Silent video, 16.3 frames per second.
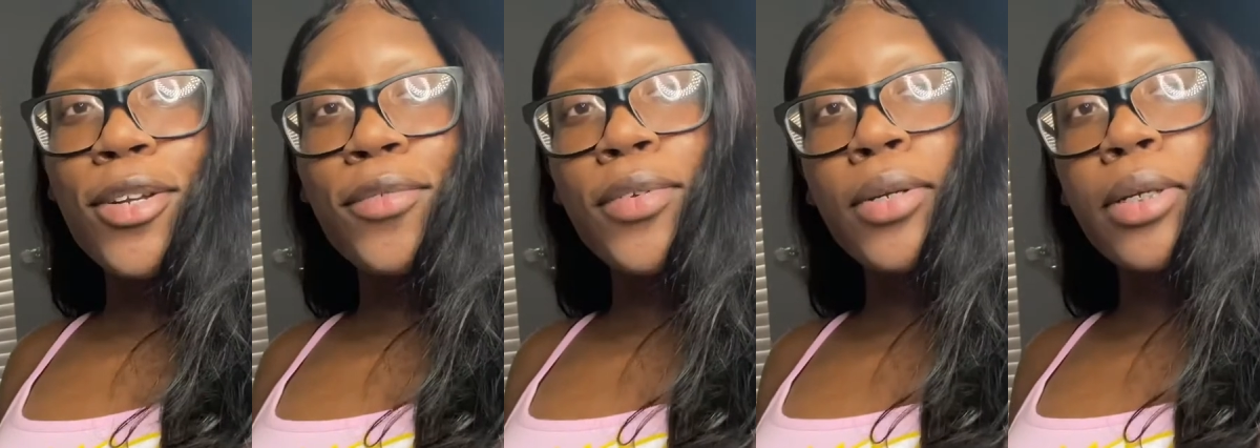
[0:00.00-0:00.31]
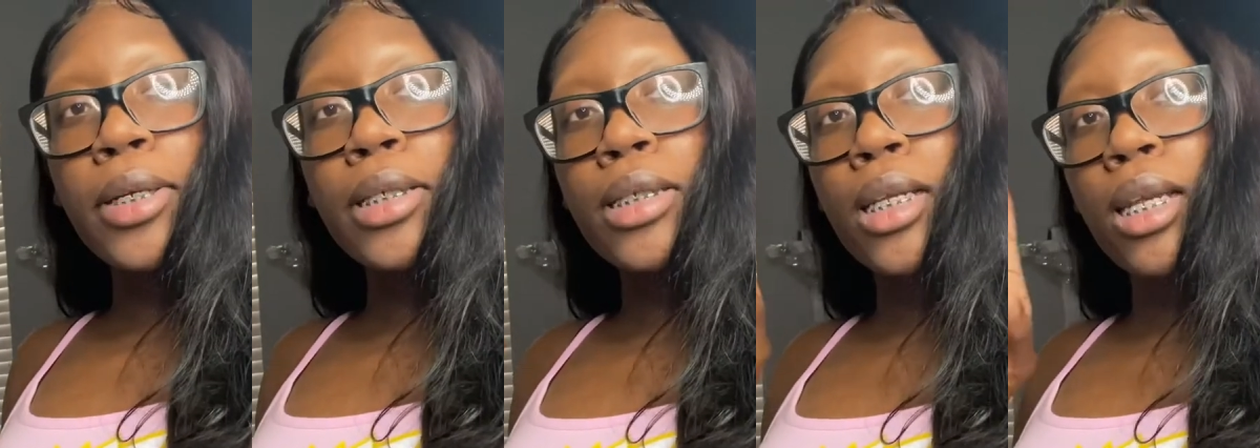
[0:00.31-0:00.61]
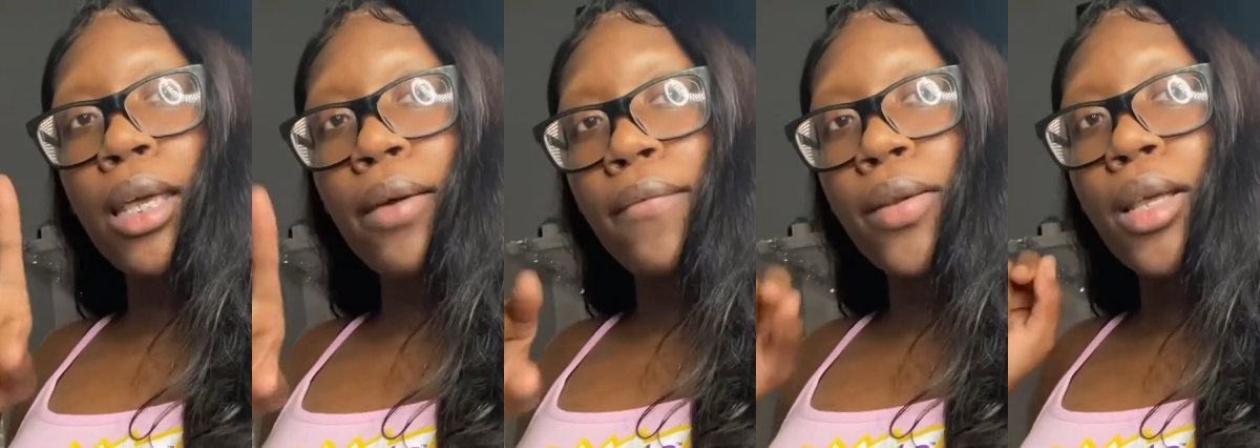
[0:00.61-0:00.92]
you're new, you should
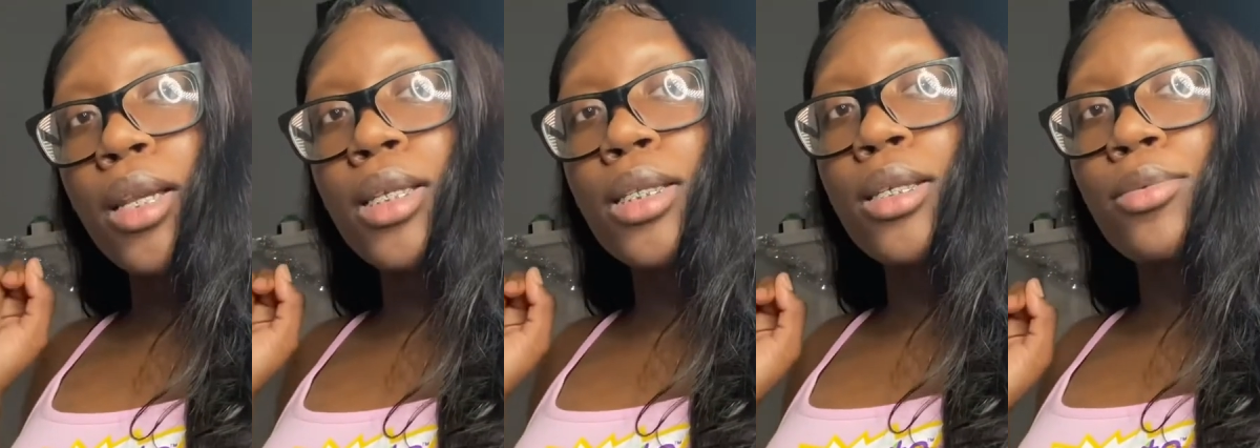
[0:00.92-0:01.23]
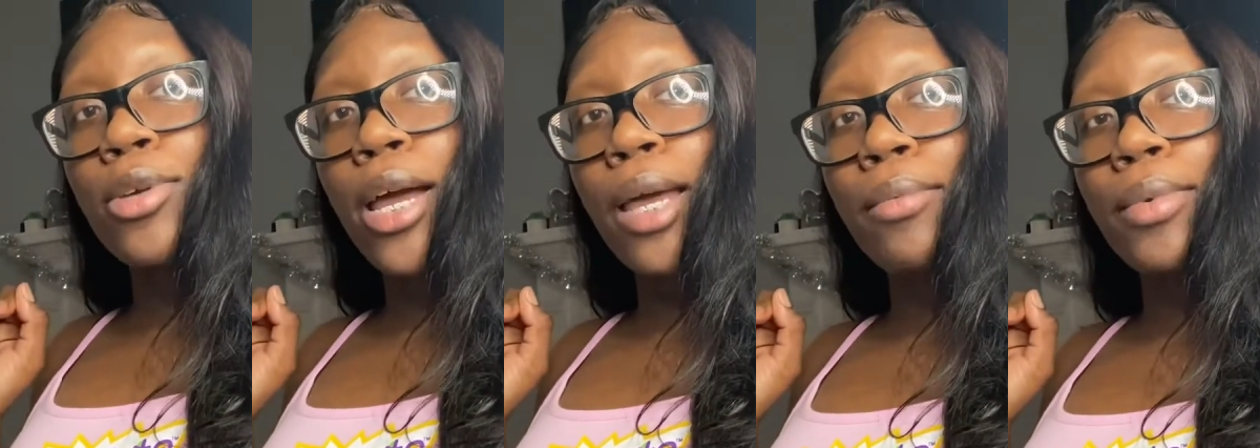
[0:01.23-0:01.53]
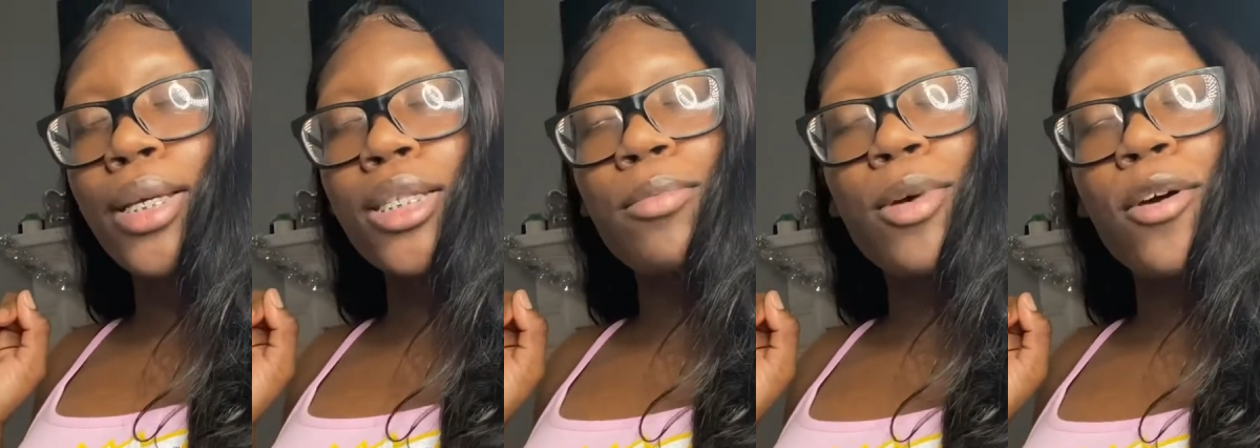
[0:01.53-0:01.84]
definitely subscribe because I'm a